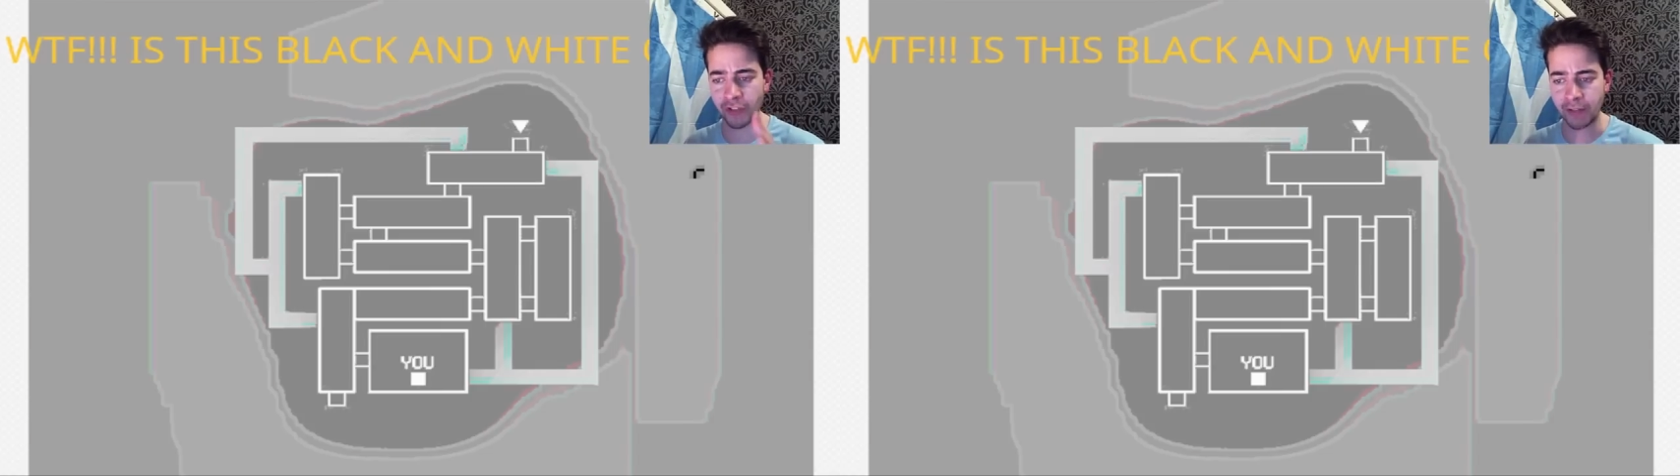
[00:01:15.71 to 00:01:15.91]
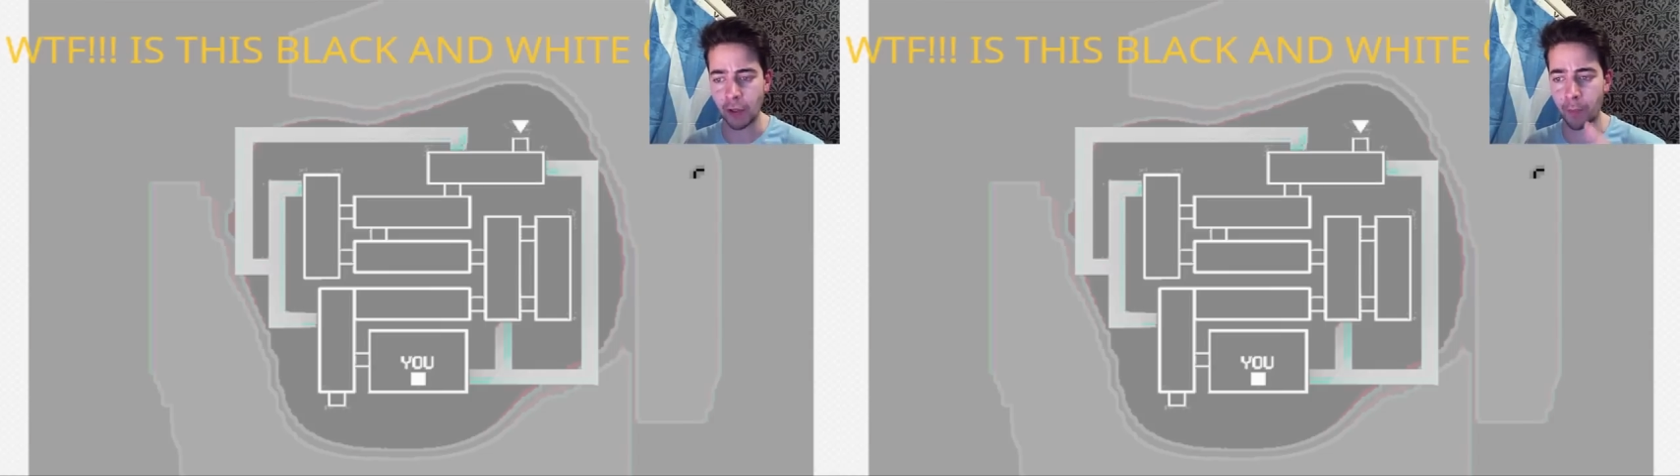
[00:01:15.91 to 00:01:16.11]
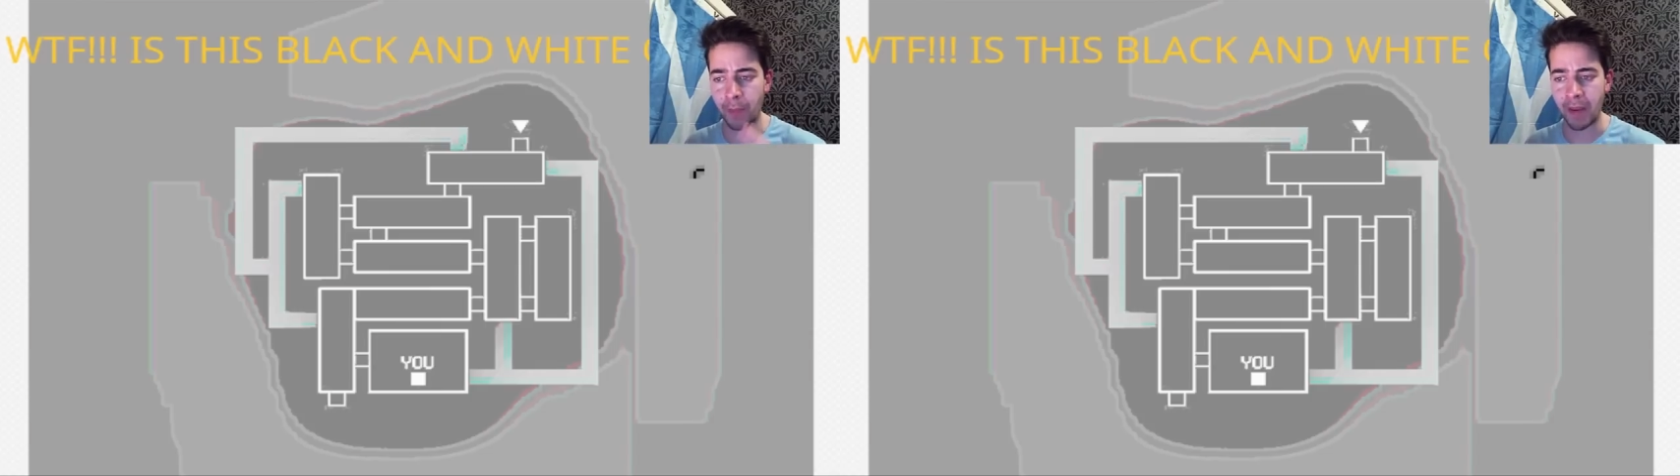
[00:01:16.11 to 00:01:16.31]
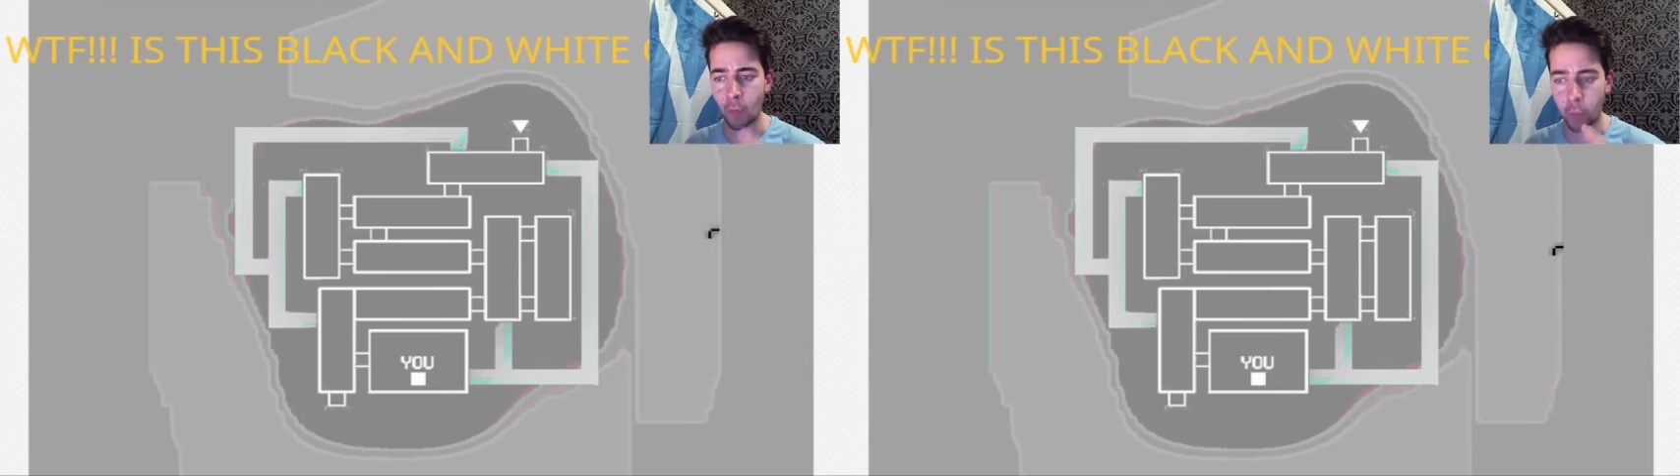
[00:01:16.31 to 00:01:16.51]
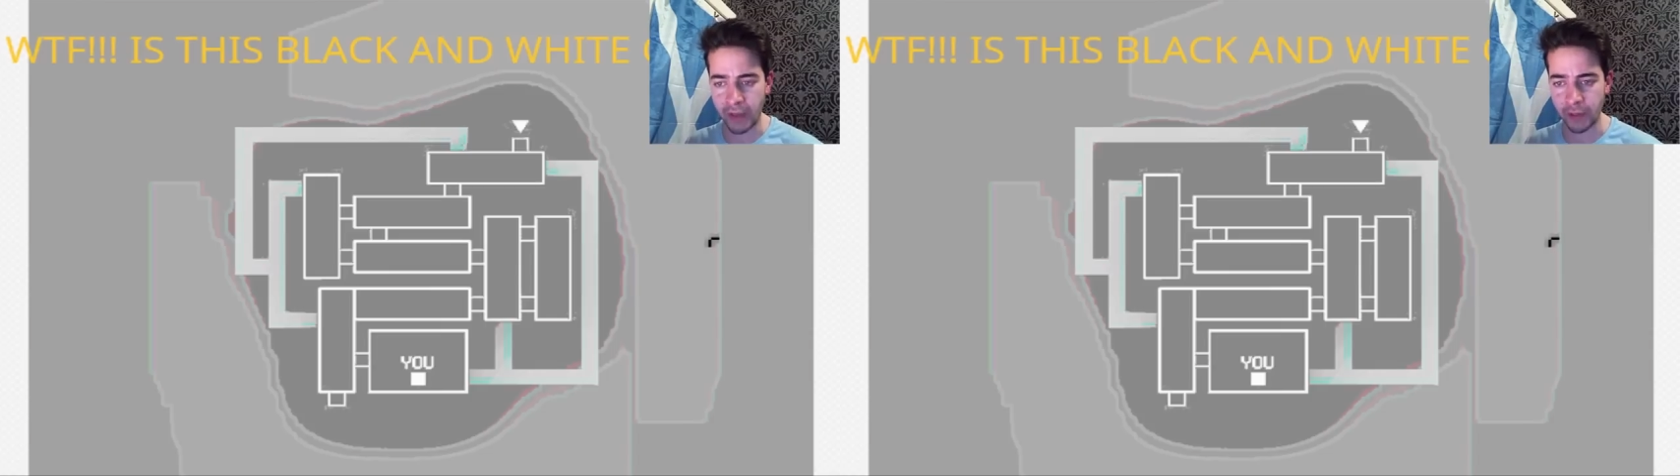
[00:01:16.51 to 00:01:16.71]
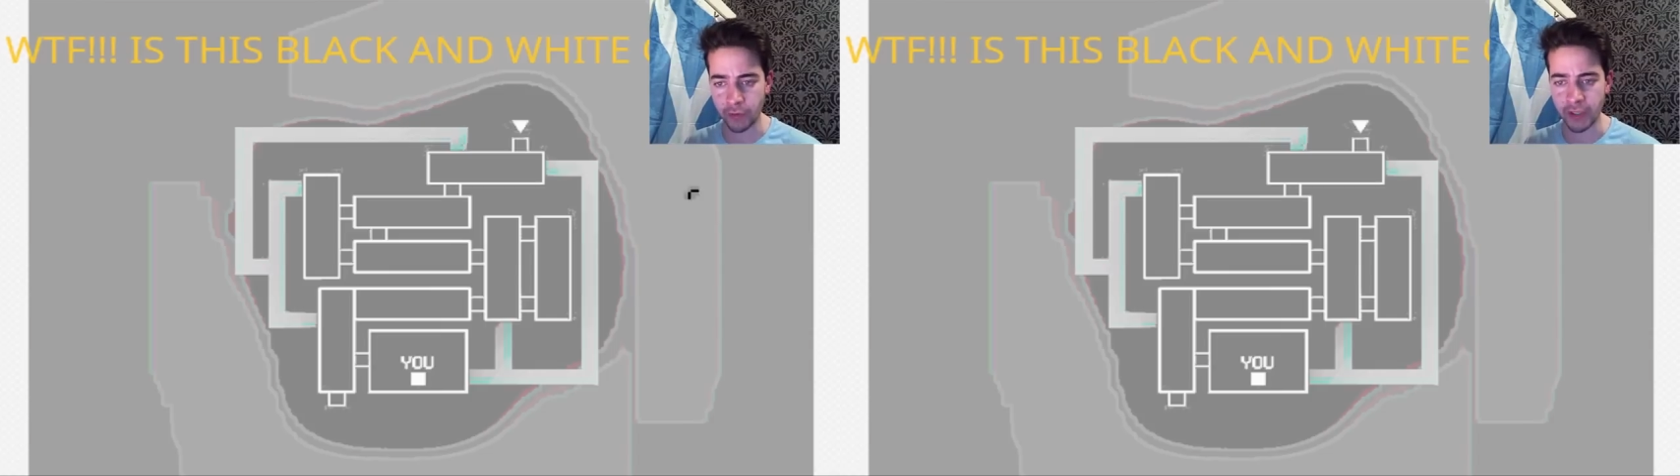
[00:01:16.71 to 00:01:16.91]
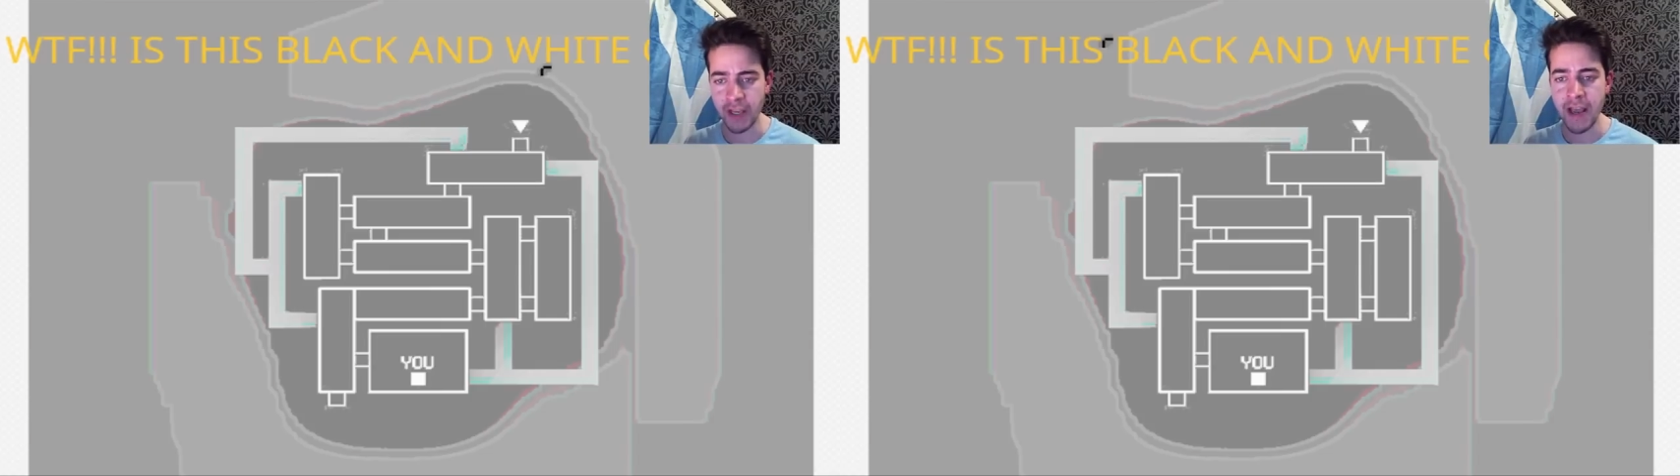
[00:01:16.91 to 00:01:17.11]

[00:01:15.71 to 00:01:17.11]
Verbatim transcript: a little bit weird